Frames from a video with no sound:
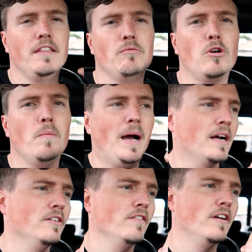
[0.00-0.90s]
and then we'll go
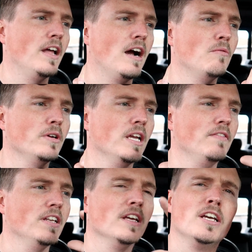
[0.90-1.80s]
back under there now. We'll
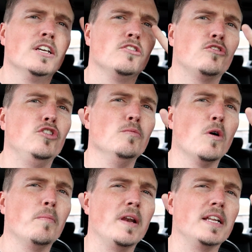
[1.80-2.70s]
give it 2
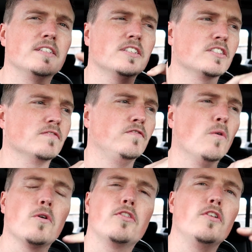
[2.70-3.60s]
more minutes. It's
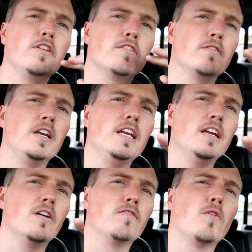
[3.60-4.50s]

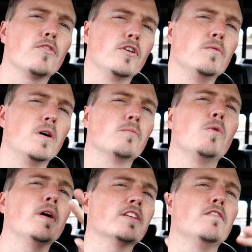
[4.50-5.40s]
4:33 or 4:31.
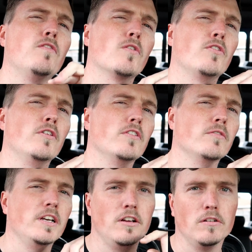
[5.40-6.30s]
We'll wait till
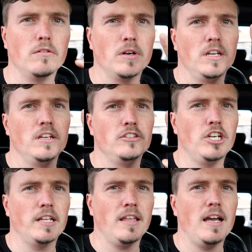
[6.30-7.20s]
4:33 to go
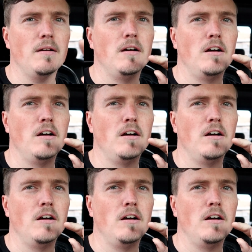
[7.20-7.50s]
check that.